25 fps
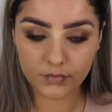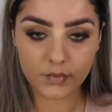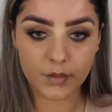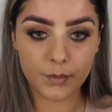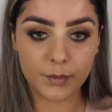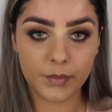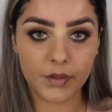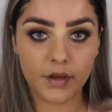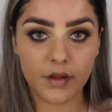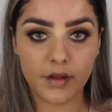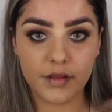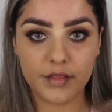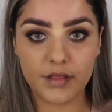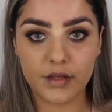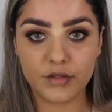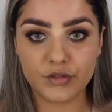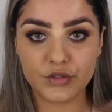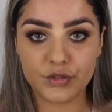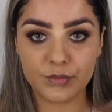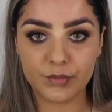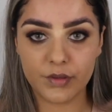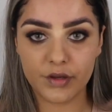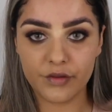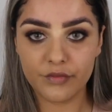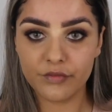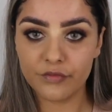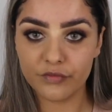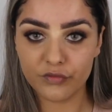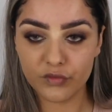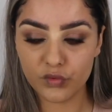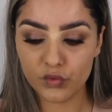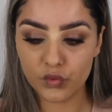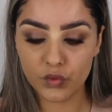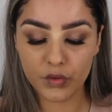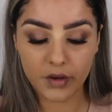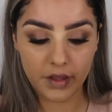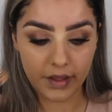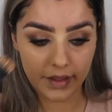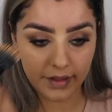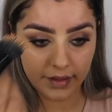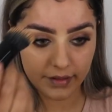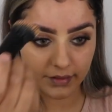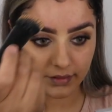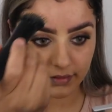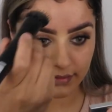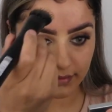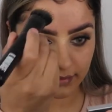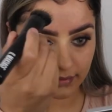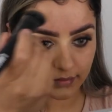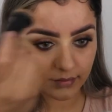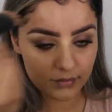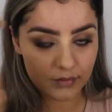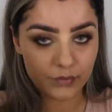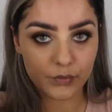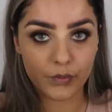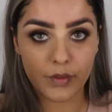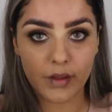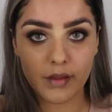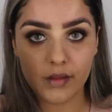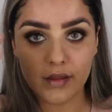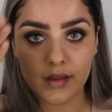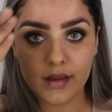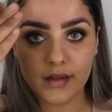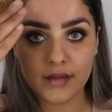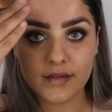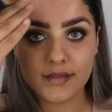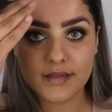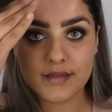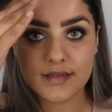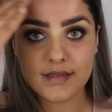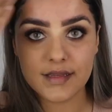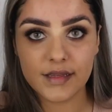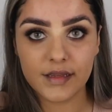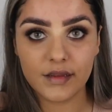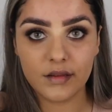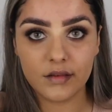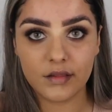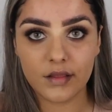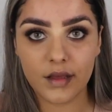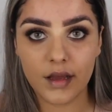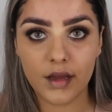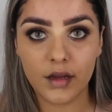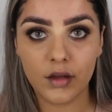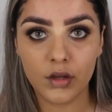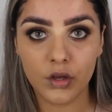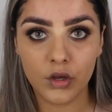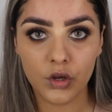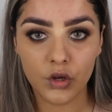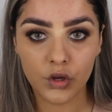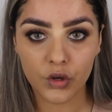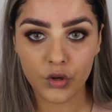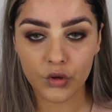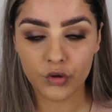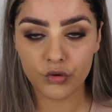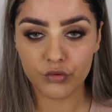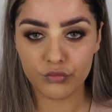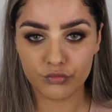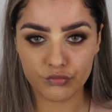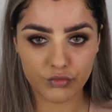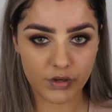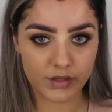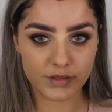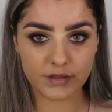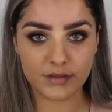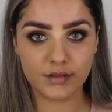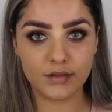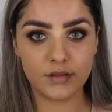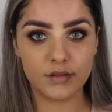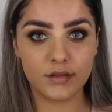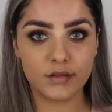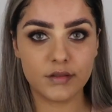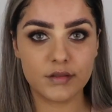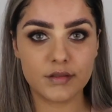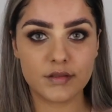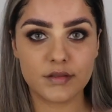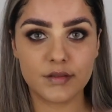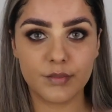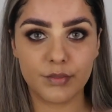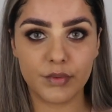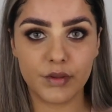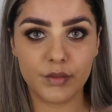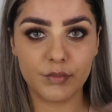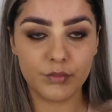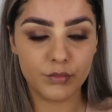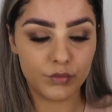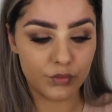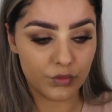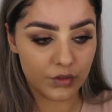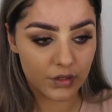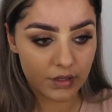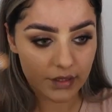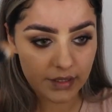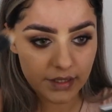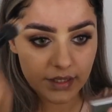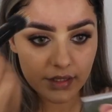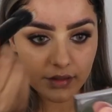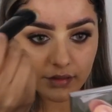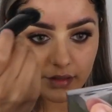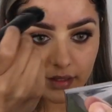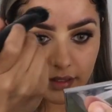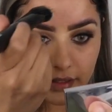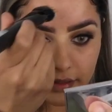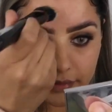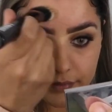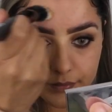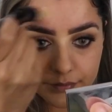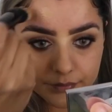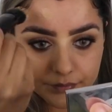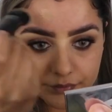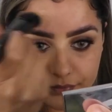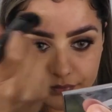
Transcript: Apply that to my forehead where you can see that redness a bit more clearly.